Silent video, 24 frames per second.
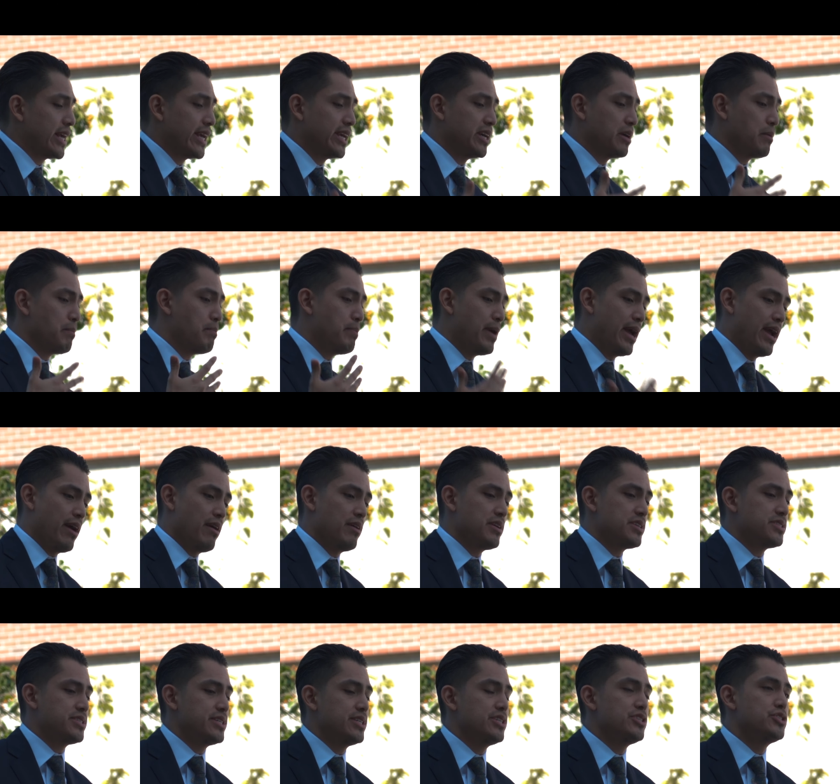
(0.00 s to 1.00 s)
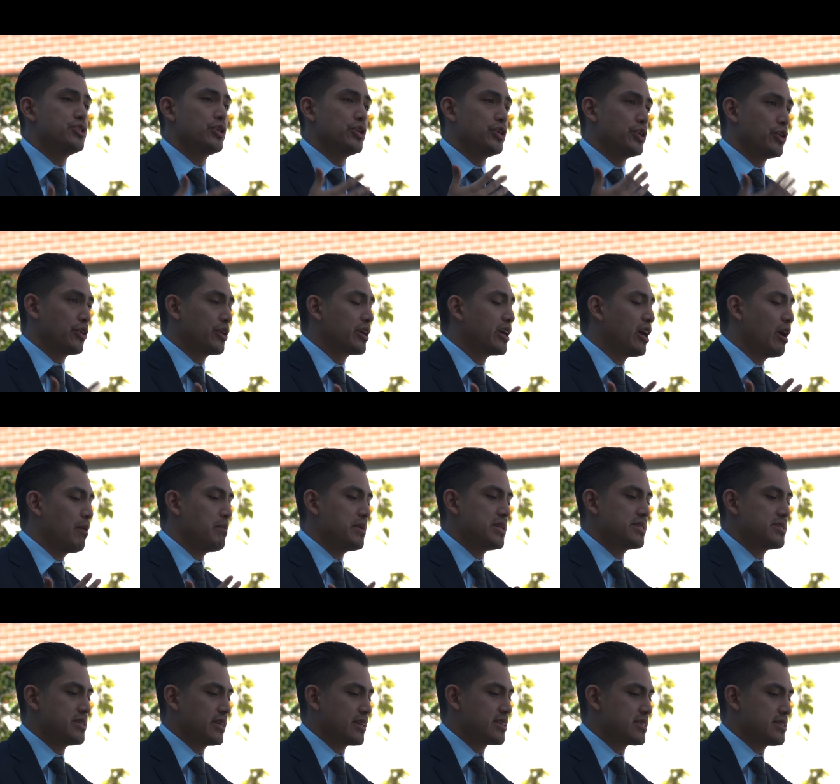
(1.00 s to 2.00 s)
in comparison to your coming
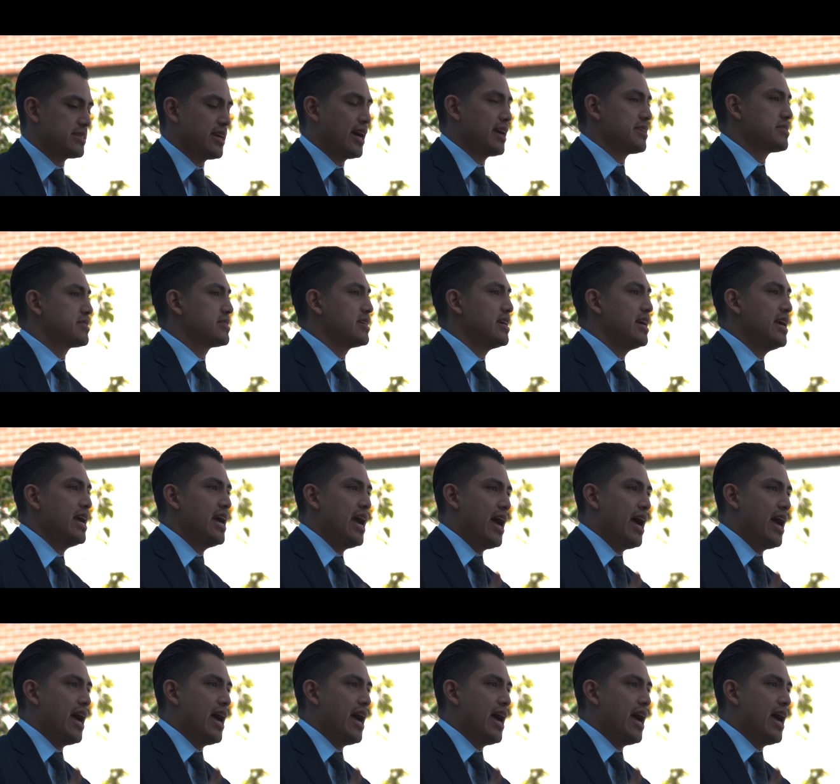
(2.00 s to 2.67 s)
success